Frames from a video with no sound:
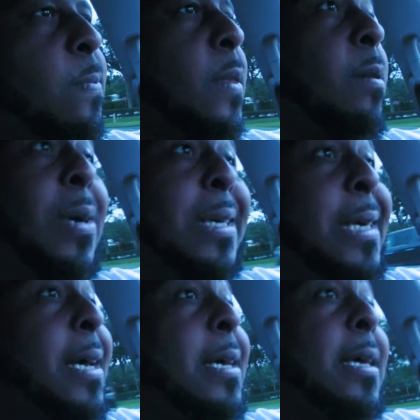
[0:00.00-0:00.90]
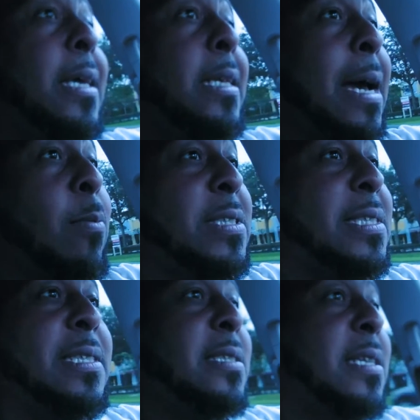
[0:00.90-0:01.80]
But yeah, that
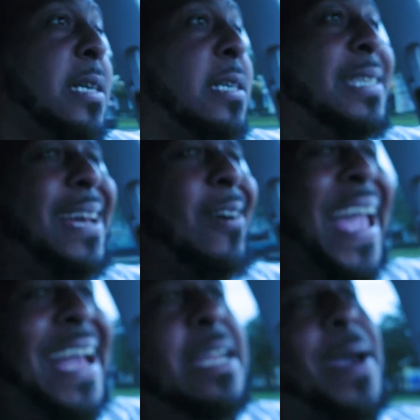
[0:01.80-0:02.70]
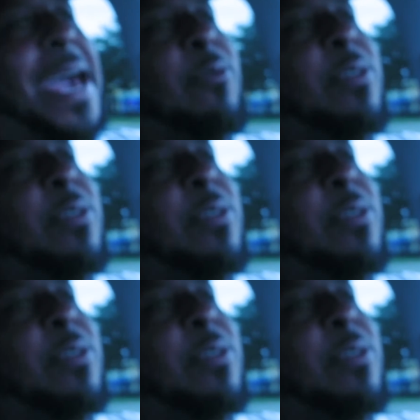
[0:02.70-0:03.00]
wasn't a good deal. And the battery